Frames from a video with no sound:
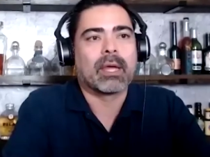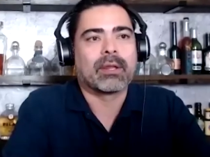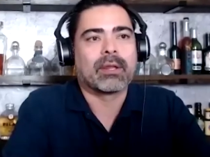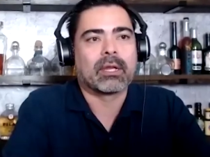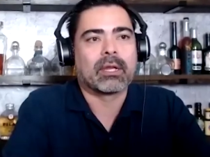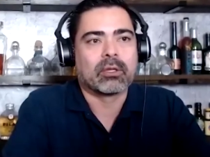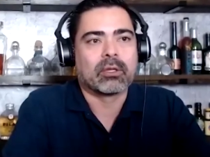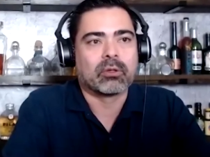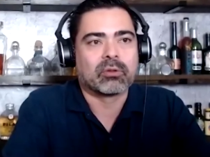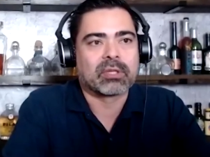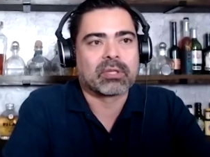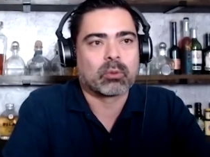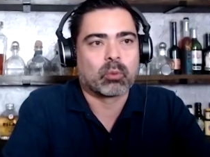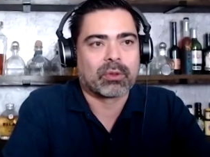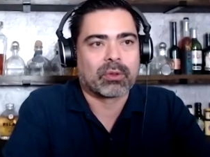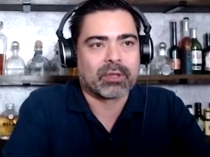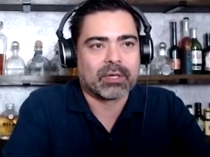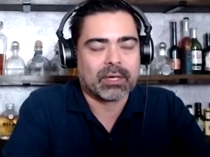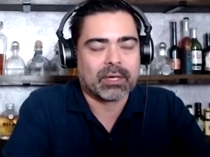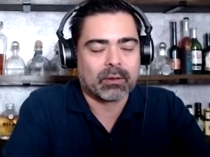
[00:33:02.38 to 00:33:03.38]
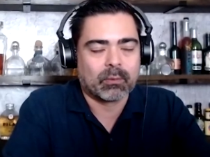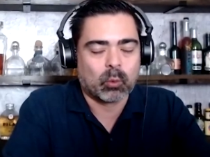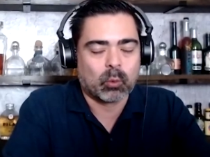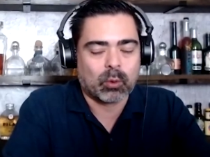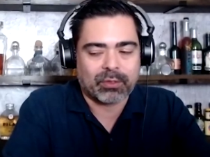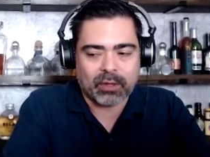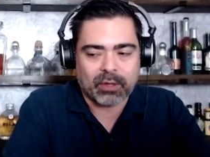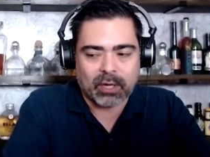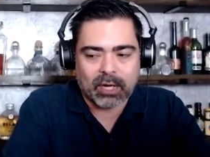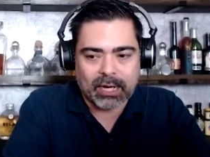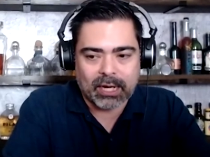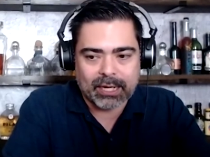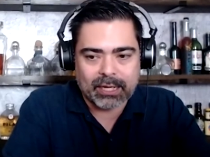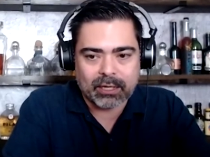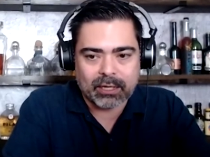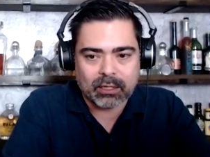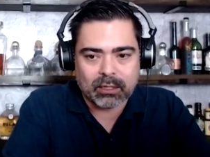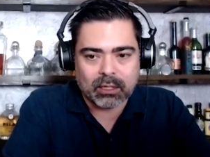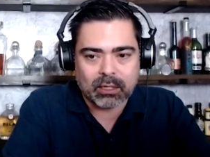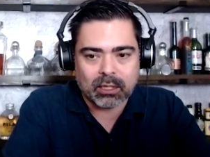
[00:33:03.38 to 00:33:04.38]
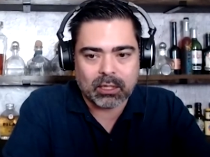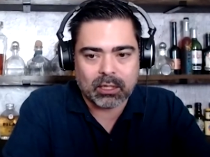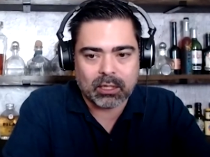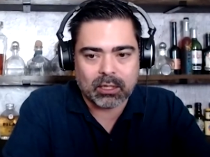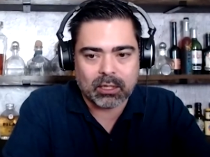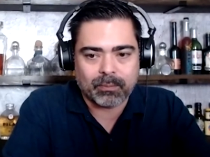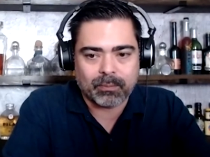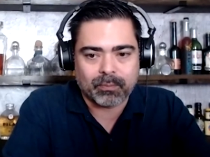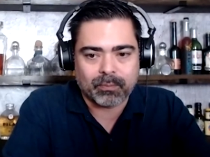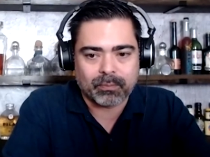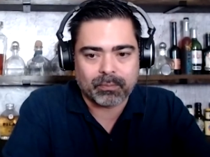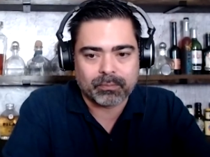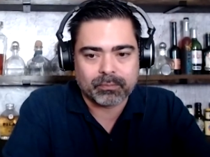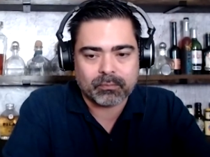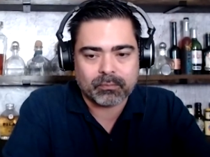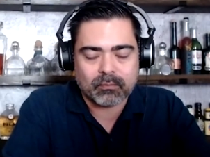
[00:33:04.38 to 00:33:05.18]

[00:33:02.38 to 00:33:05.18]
and then you said with an, with the high um,